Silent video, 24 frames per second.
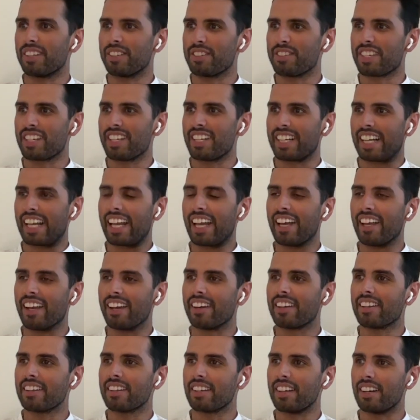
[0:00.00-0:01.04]
I'll say it
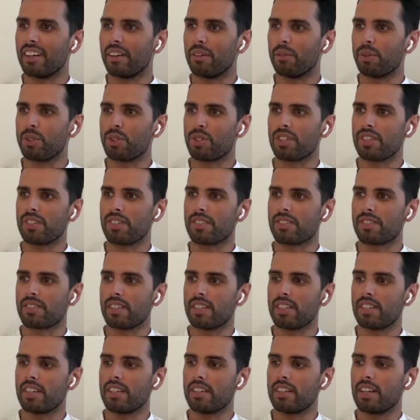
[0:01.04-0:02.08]
again, which is,
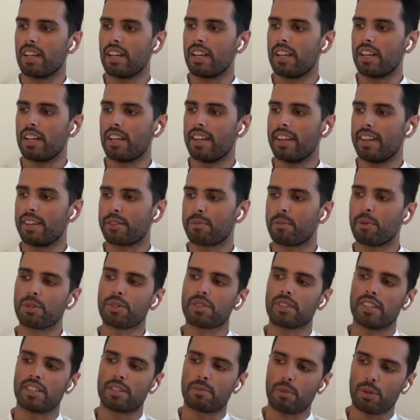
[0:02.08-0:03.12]
and it's
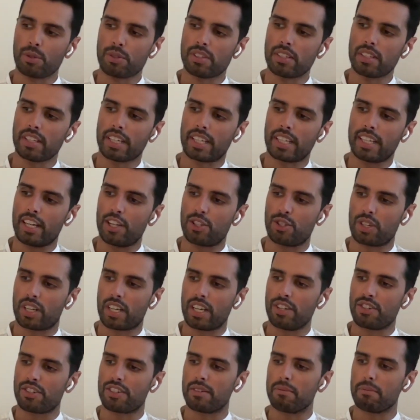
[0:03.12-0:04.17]
mostly like an
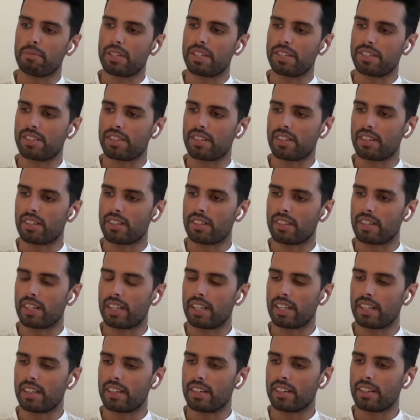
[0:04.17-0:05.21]
education piece here,
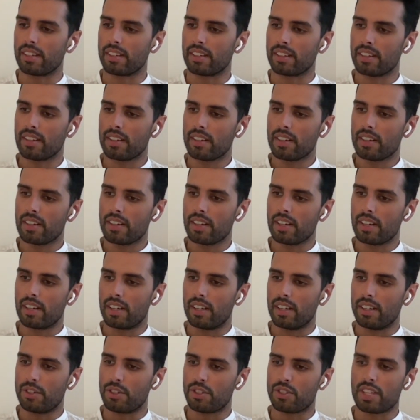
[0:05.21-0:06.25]
and
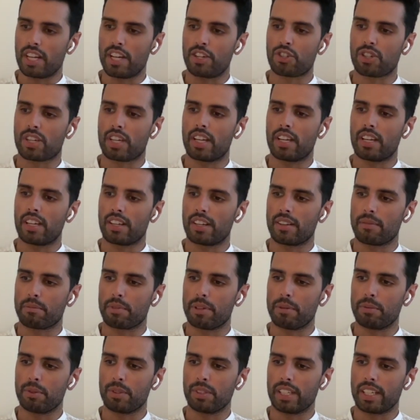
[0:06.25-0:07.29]
just educating
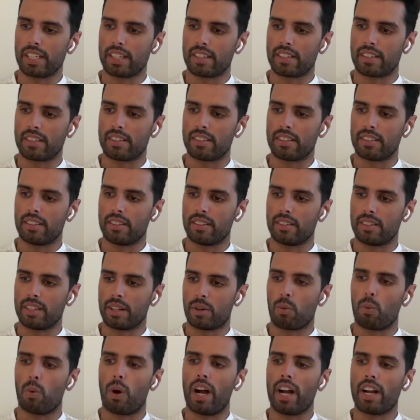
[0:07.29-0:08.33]
people like
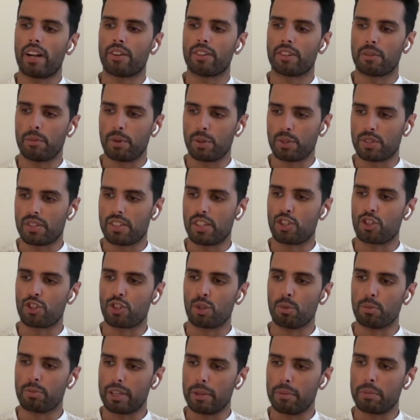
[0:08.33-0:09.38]
why are the most
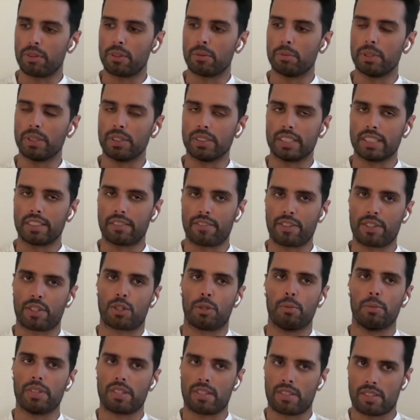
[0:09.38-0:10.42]
digital people building
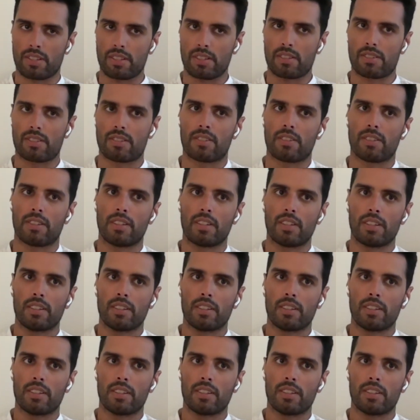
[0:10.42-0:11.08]
physical businesses?